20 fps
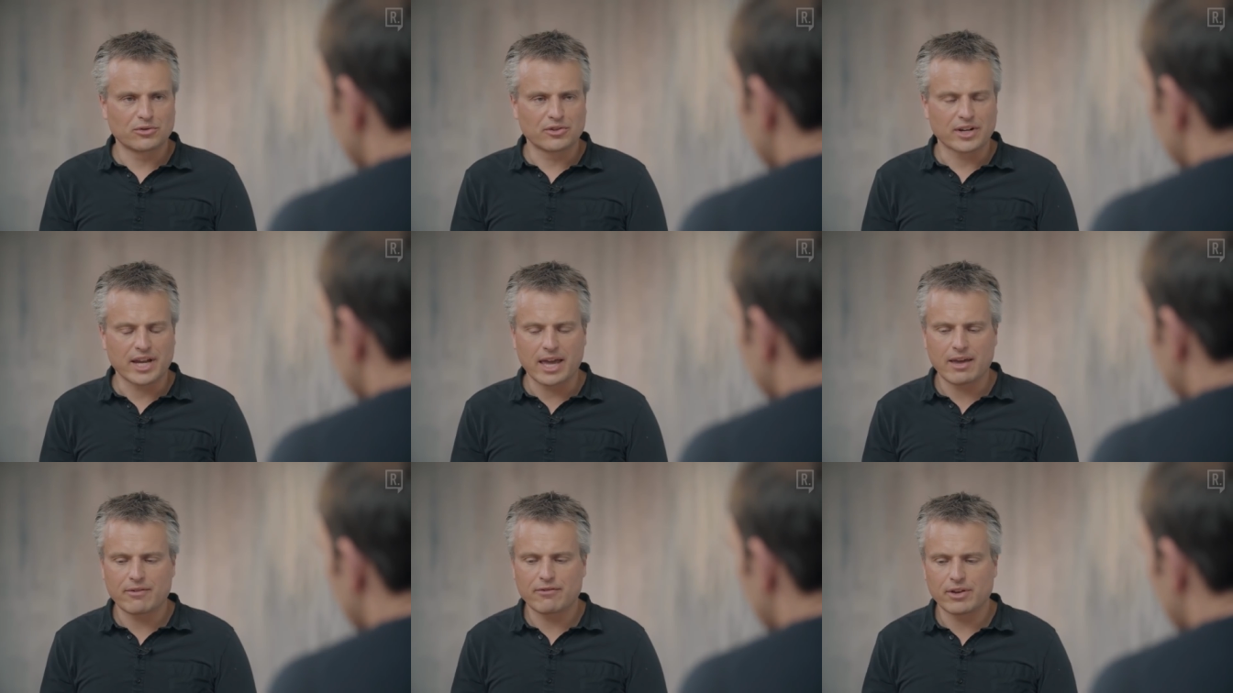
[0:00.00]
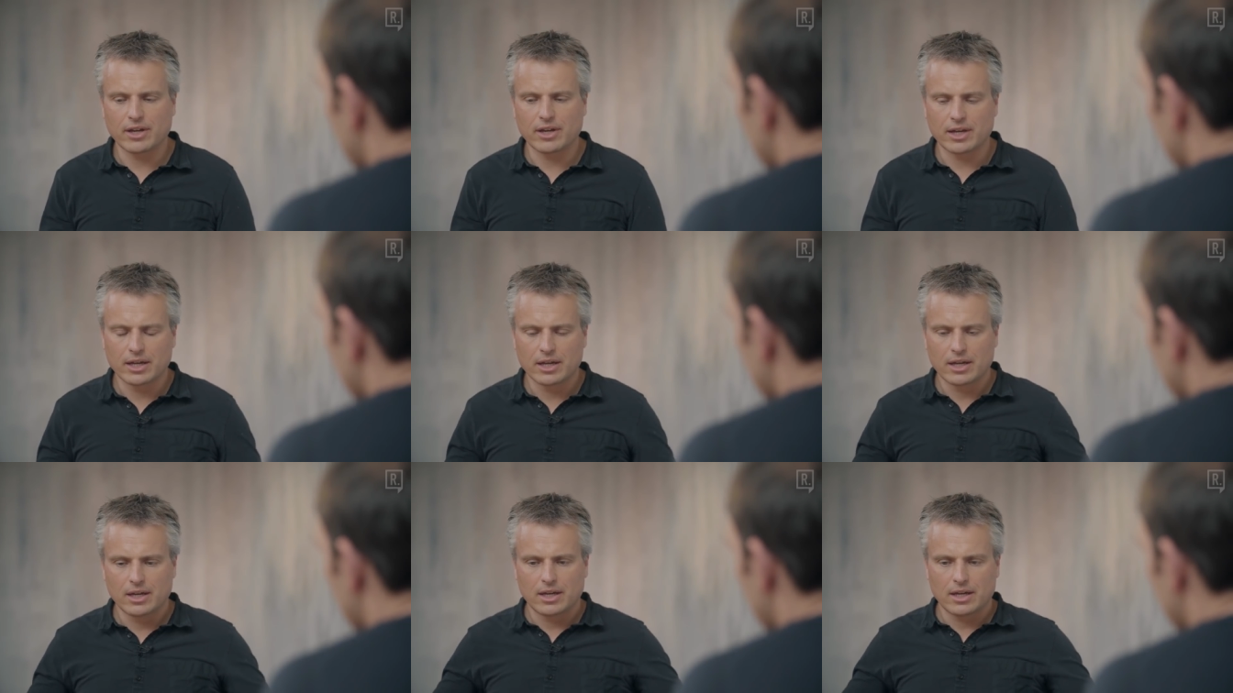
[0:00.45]

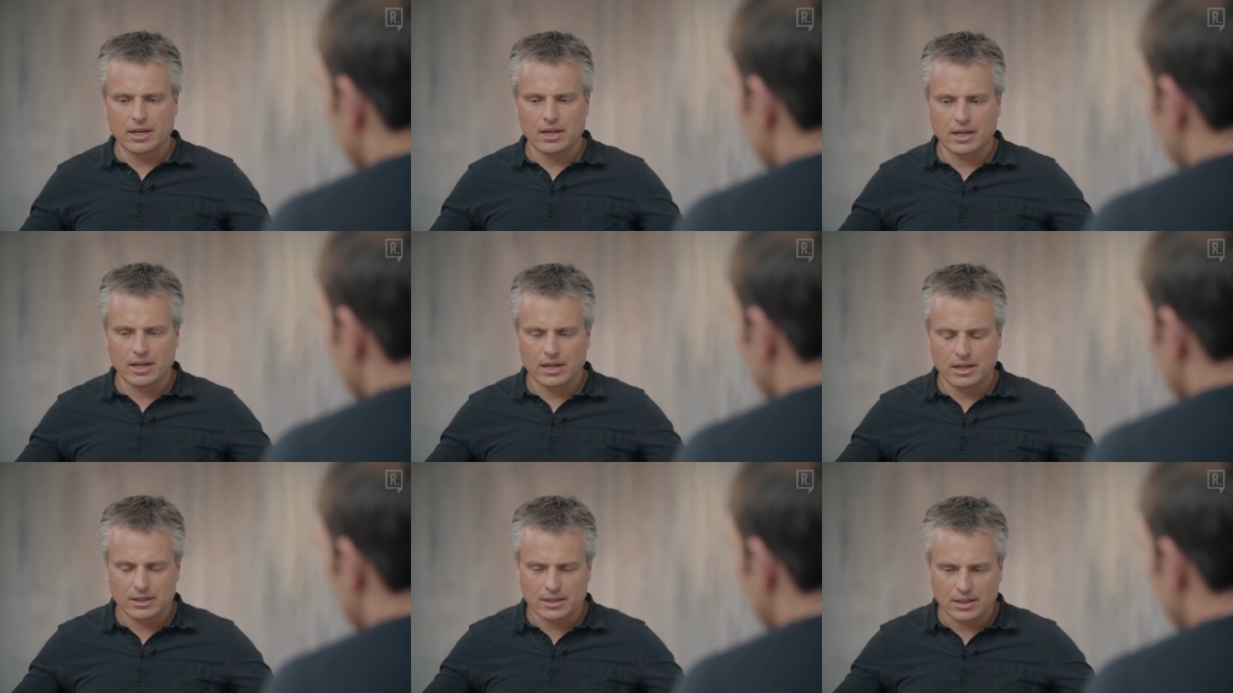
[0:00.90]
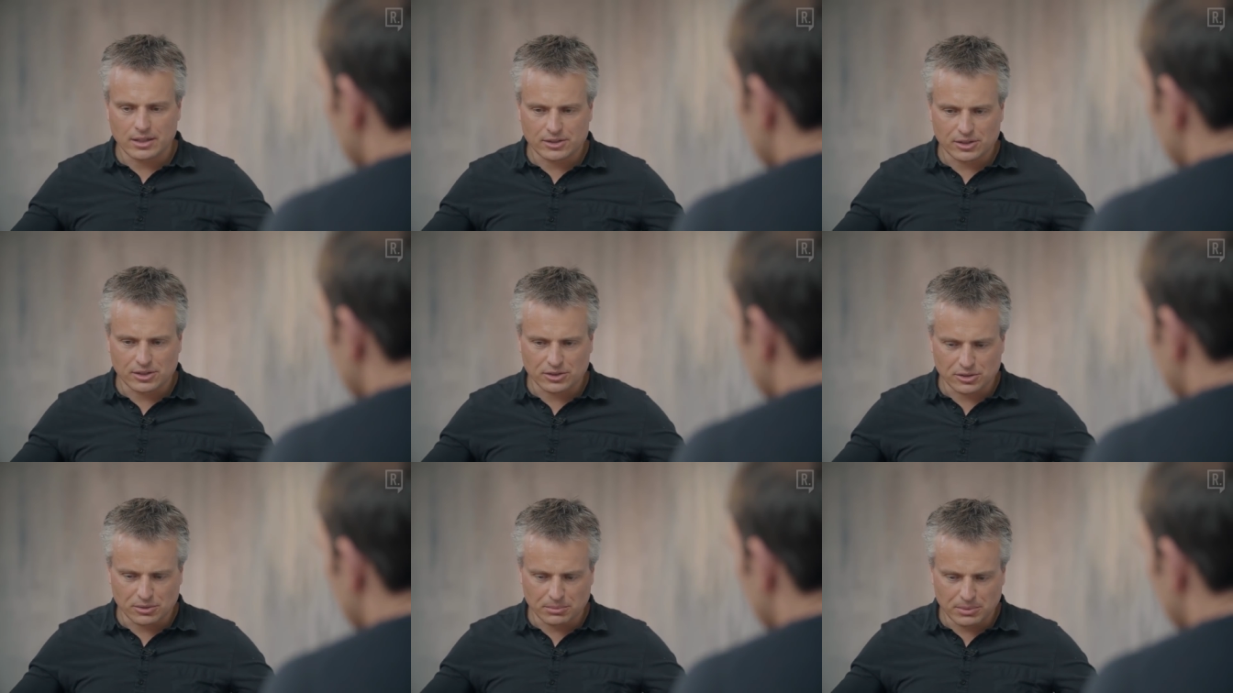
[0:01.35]
verheffing, and
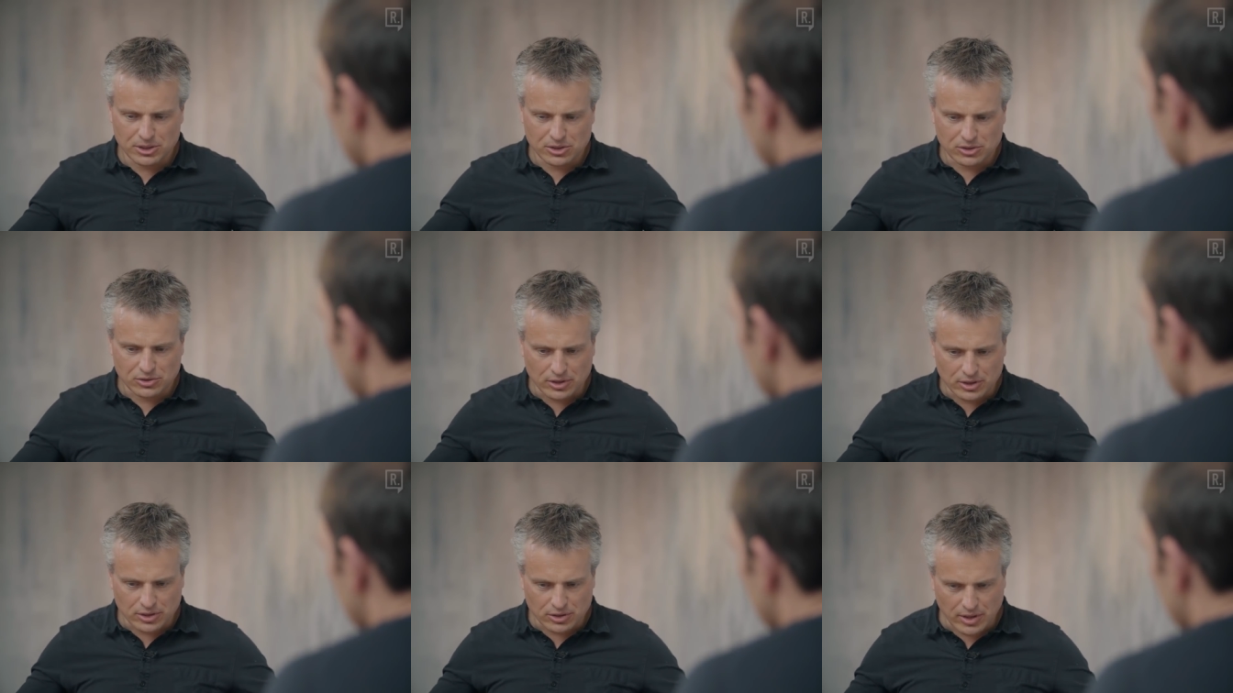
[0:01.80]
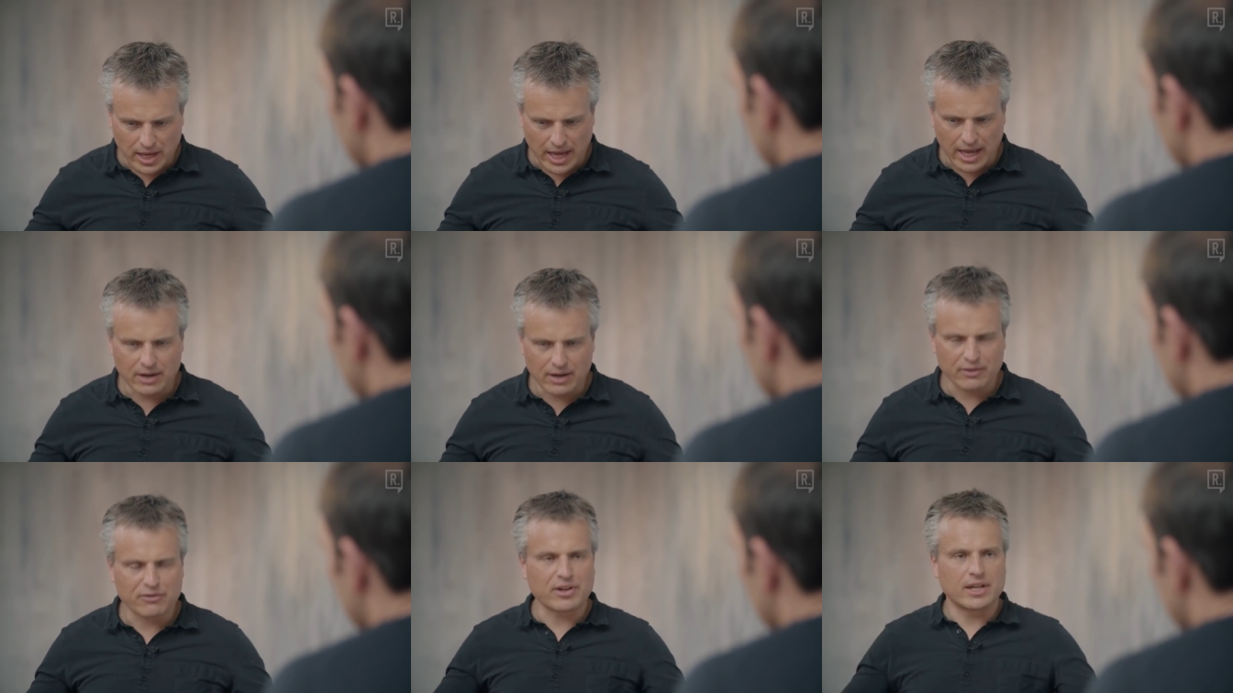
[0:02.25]
it also means to
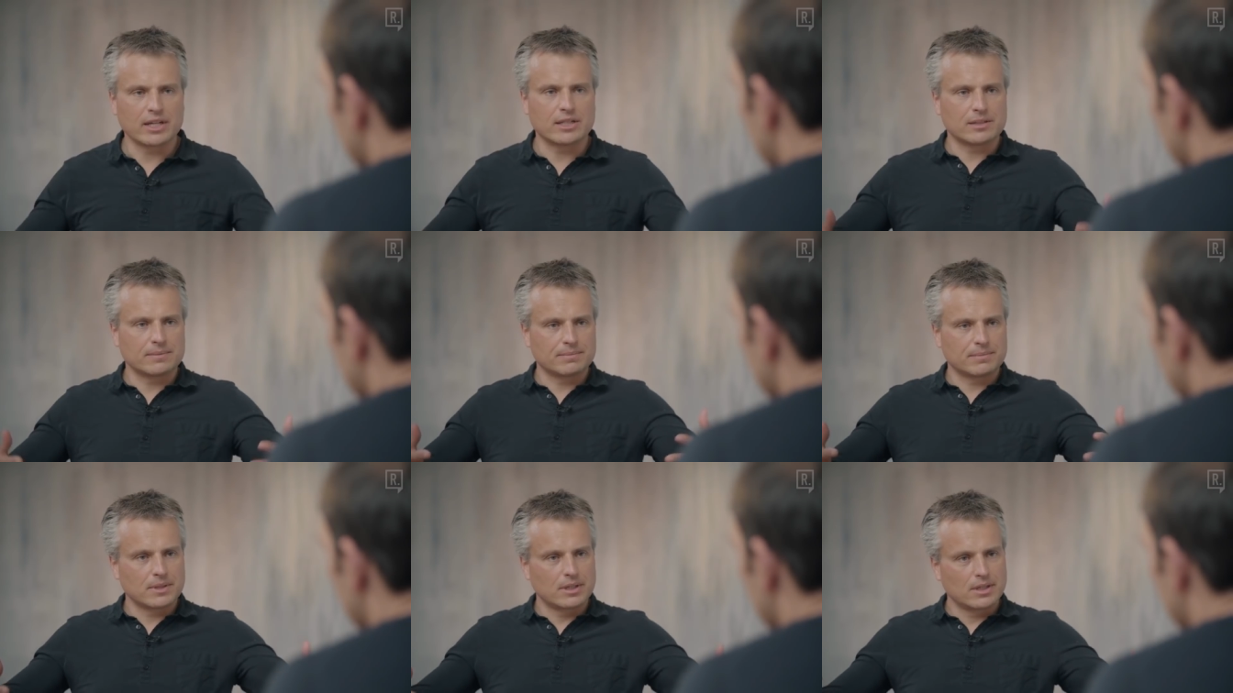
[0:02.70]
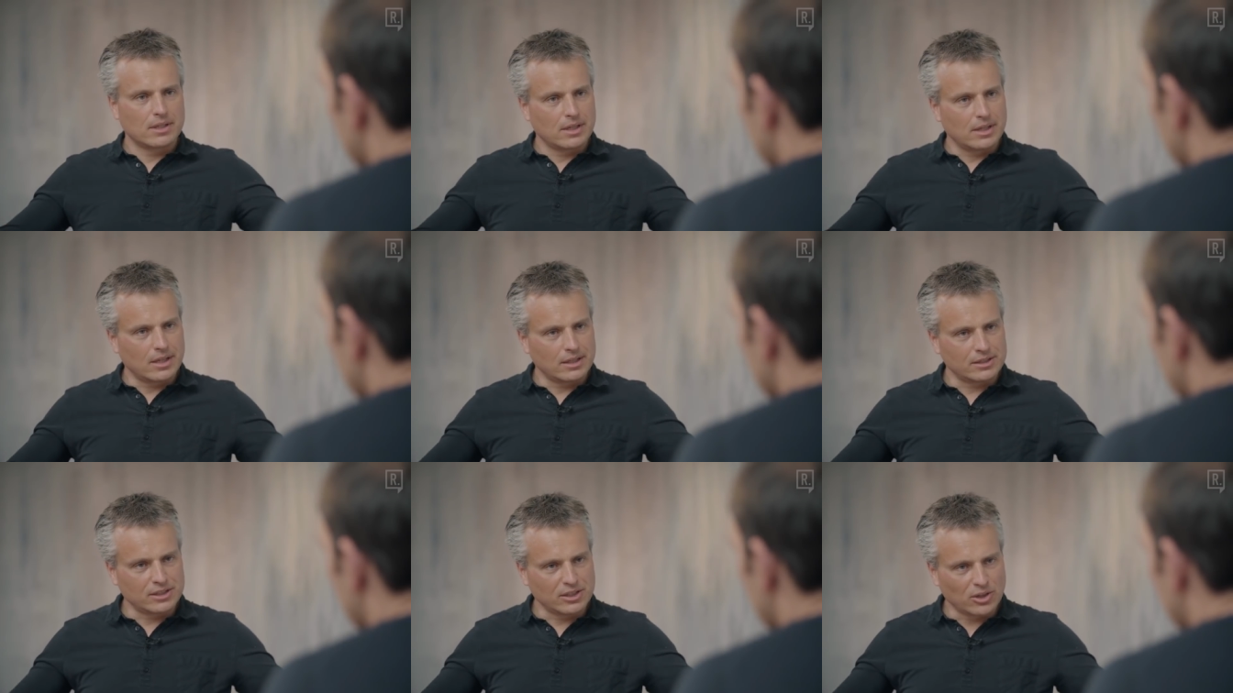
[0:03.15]
elevate.
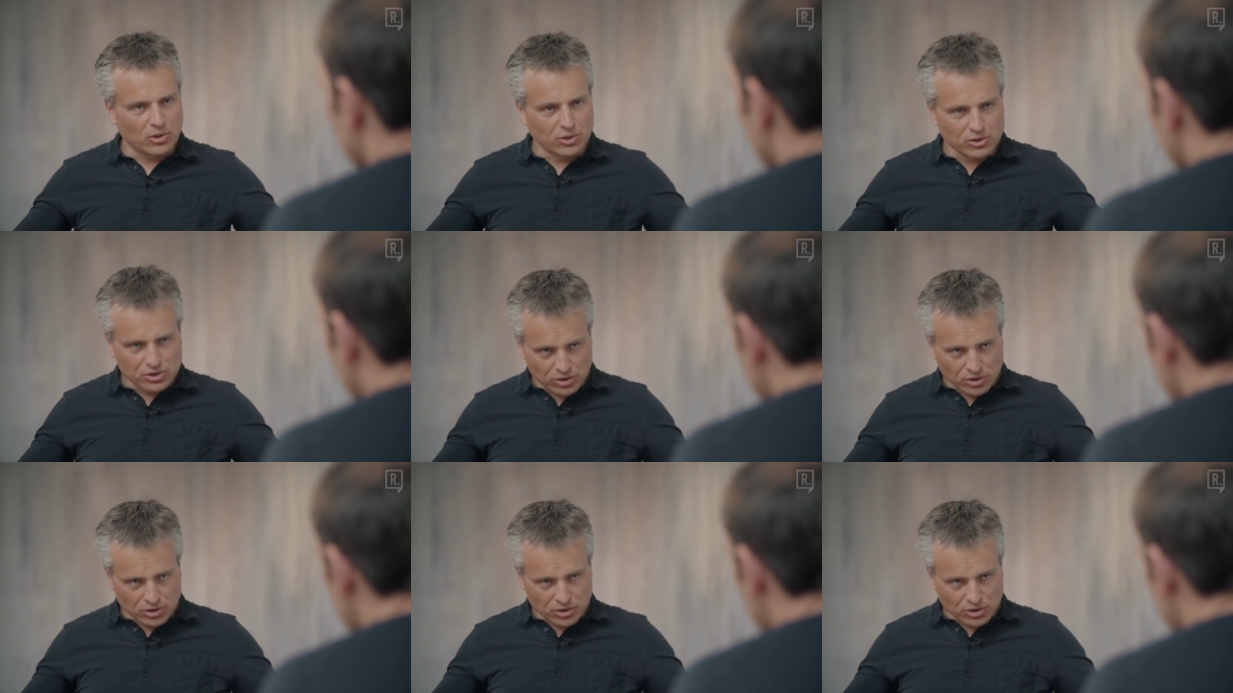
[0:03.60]
It's the old